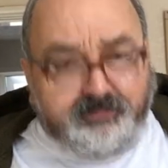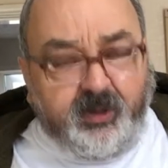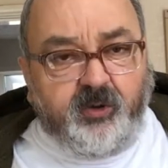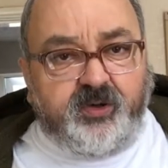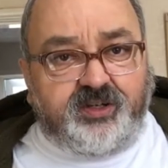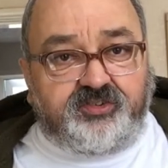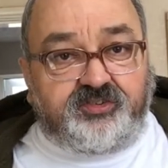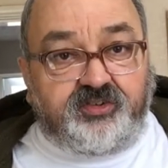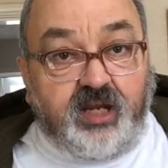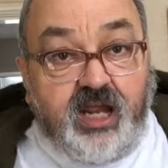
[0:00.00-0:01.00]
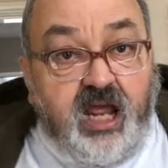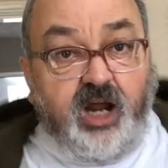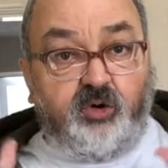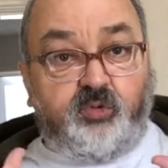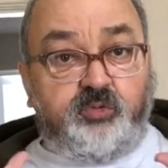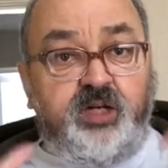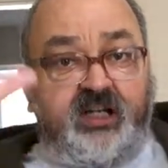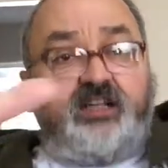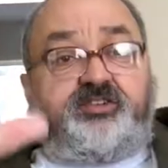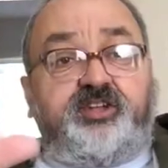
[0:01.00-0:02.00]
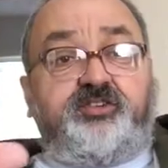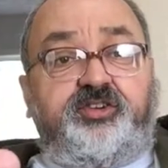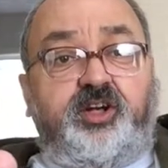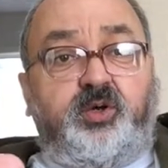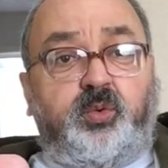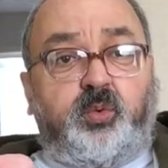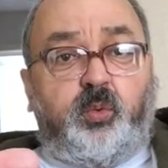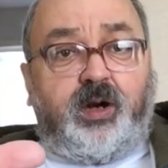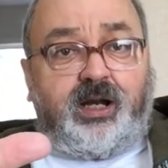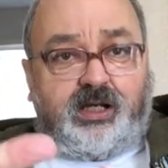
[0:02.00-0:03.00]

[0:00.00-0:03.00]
Boris releases you.